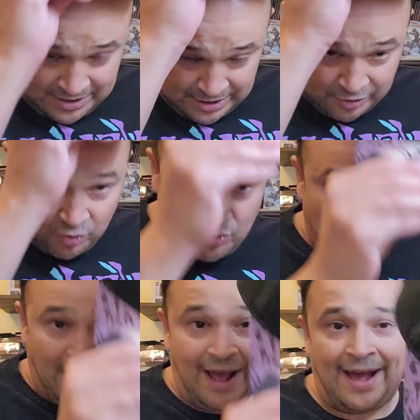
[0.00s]
cool
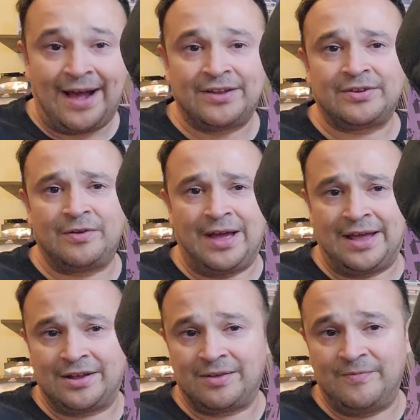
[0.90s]
hat at
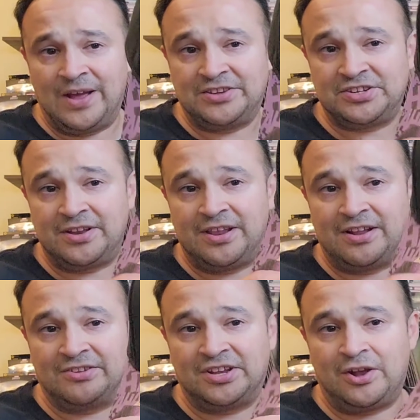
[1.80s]
a convention in
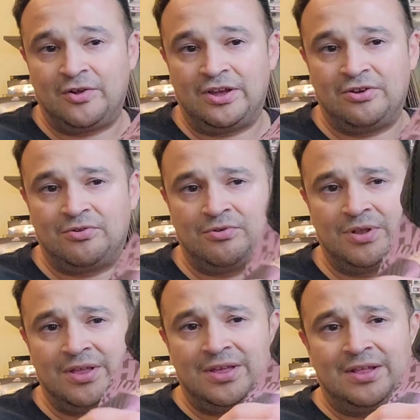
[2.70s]
Ontario
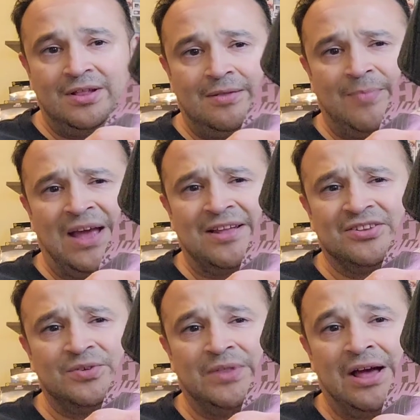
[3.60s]
back in
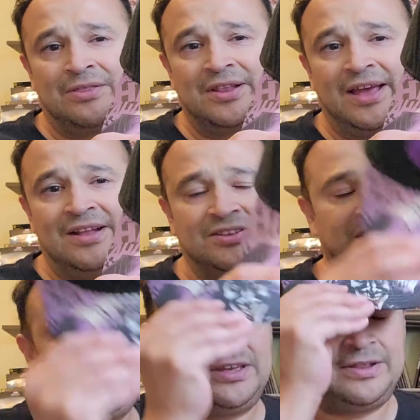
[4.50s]

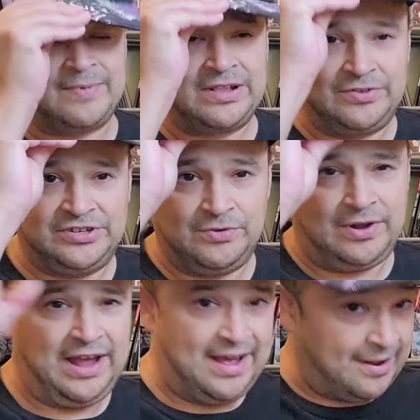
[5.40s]
2018, a little Joker
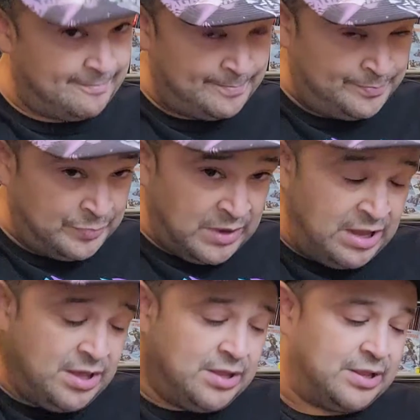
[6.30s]
hat.
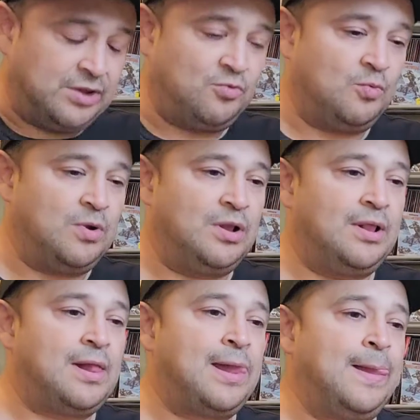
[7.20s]
So
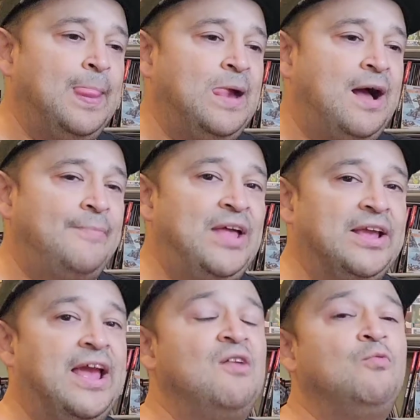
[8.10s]
I'm not
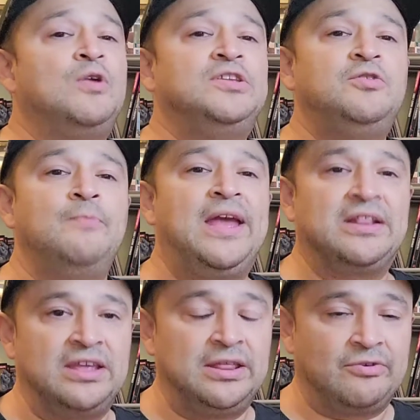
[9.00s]
counting when you make
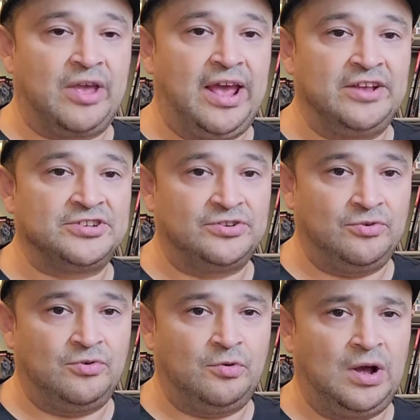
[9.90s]
these
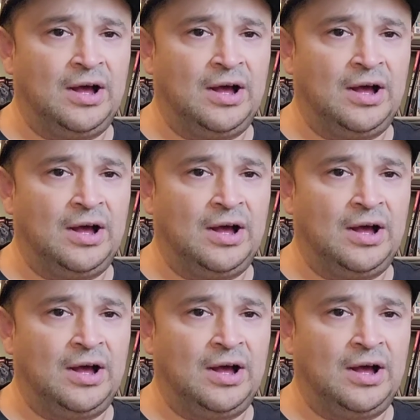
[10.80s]
occasional